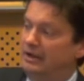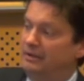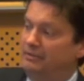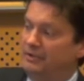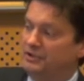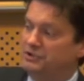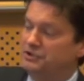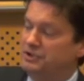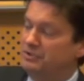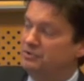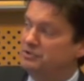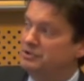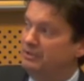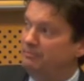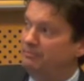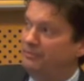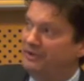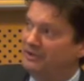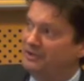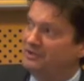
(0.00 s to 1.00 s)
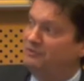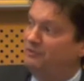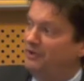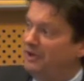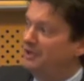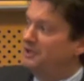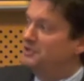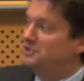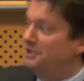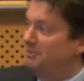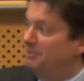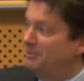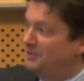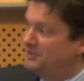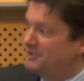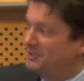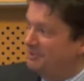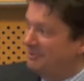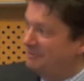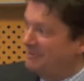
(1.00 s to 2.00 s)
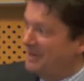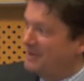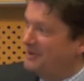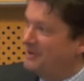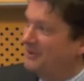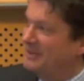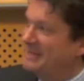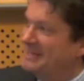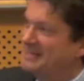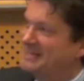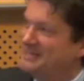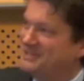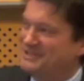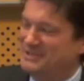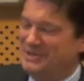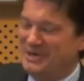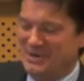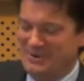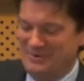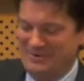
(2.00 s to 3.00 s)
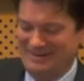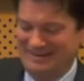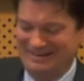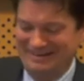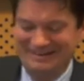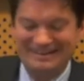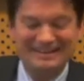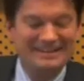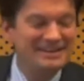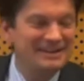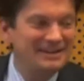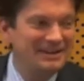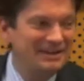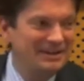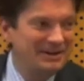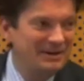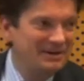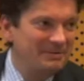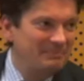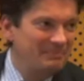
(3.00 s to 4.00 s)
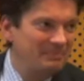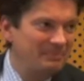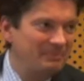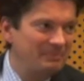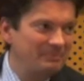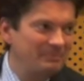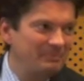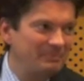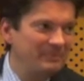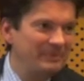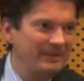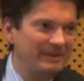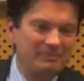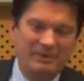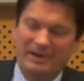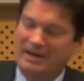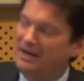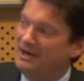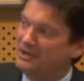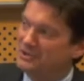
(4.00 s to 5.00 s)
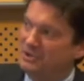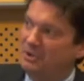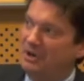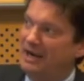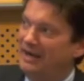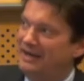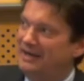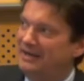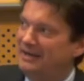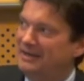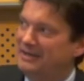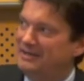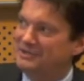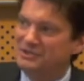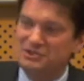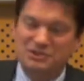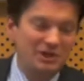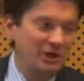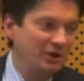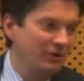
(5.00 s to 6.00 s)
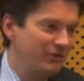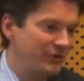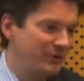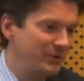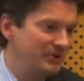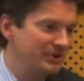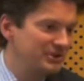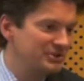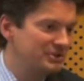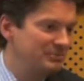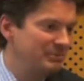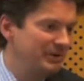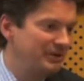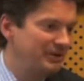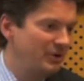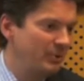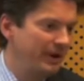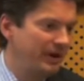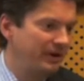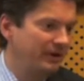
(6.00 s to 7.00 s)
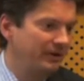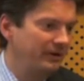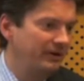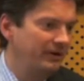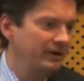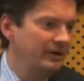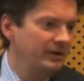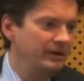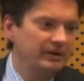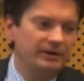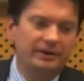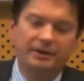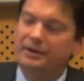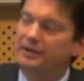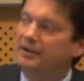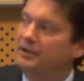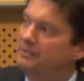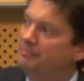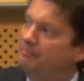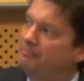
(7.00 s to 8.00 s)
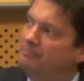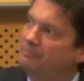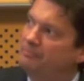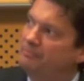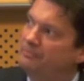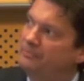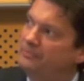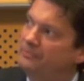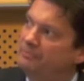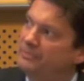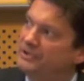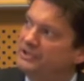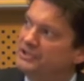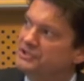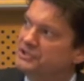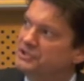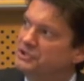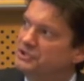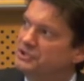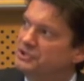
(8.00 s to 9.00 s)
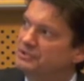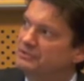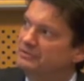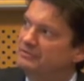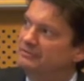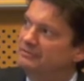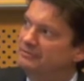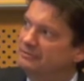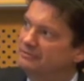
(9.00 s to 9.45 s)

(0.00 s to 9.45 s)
I'm gonna show something that's fairly similar to what my colleague has showed. But I can sail through this a bit quicker. But this is